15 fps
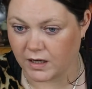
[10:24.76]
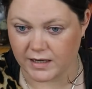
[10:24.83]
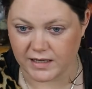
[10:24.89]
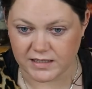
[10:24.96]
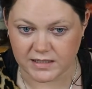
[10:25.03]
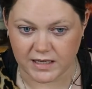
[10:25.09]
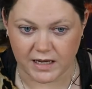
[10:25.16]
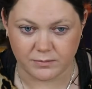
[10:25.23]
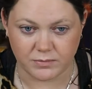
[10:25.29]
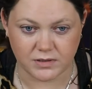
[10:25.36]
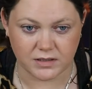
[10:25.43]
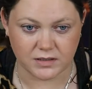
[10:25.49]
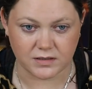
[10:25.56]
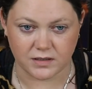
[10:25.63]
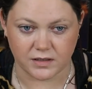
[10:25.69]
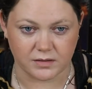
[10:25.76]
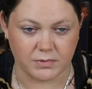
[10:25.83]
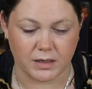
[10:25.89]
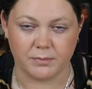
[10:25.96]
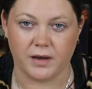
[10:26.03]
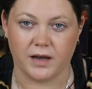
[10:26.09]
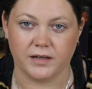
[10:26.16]
I escaped it, so did
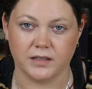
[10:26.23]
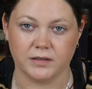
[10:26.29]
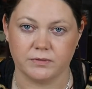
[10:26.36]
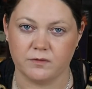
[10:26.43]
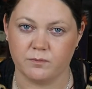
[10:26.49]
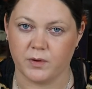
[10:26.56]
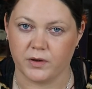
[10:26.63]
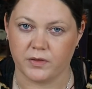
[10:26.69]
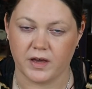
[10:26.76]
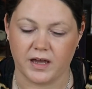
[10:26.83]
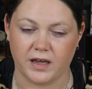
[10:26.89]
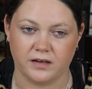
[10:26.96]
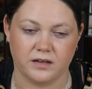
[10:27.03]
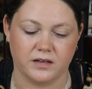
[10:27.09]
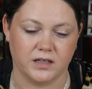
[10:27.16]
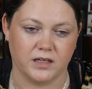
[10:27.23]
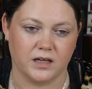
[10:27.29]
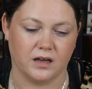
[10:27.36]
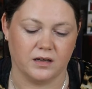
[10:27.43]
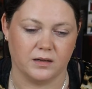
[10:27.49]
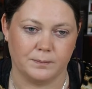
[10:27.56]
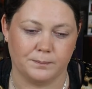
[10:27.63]
my partner. We've both had
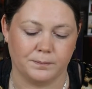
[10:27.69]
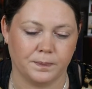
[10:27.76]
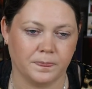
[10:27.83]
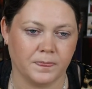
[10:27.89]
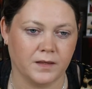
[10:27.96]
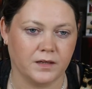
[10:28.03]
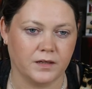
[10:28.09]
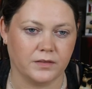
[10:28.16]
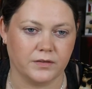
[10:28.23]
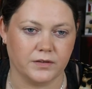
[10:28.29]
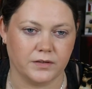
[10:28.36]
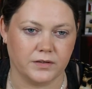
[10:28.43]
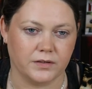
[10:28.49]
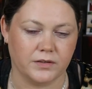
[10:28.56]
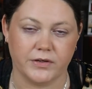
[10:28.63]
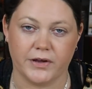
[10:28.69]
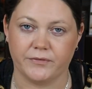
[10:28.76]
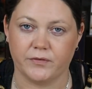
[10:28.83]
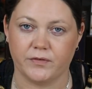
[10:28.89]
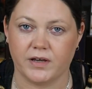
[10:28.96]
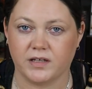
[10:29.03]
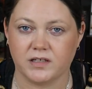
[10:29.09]
the
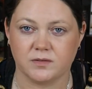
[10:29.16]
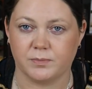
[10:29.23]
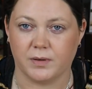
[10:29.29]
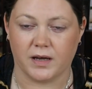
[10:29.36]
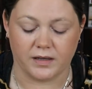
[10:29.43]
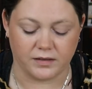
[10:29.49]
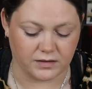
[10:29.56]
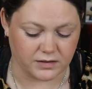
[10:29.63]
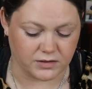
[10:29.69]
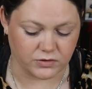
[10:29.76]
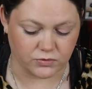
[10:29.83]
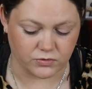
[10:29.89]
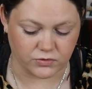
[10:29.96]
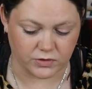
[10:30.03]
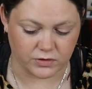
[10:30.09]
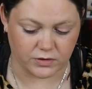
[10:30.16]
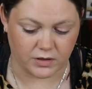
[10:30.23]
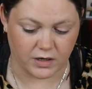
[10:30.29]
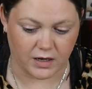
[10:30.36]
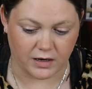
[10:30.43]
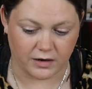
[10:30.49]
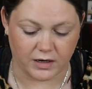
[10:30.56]
Novavax, but the
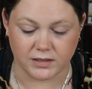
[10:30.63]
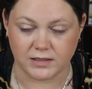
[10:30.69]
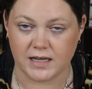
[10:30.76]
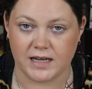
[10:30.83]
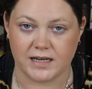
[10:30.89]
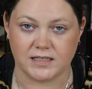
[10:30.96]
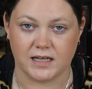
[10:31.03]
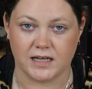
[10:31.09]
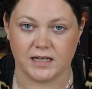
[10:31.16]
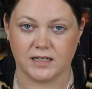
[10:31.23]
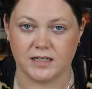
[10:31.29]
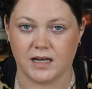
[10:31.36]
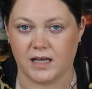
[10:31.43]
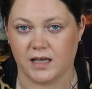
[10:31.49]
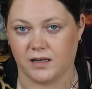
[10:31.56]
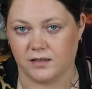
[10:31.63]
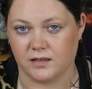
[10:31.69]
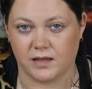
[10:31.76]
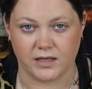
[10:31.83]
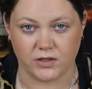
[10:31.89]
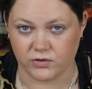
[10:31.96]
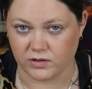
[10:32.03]
children are under 18
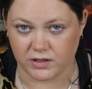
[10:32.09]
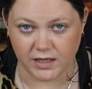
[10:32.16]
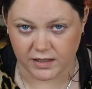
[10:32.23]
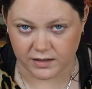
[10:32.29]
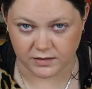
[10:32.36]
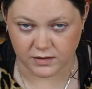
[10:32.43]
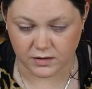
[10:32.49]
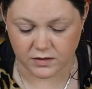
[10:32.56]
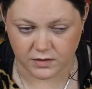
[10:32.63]
and they couldn't get it.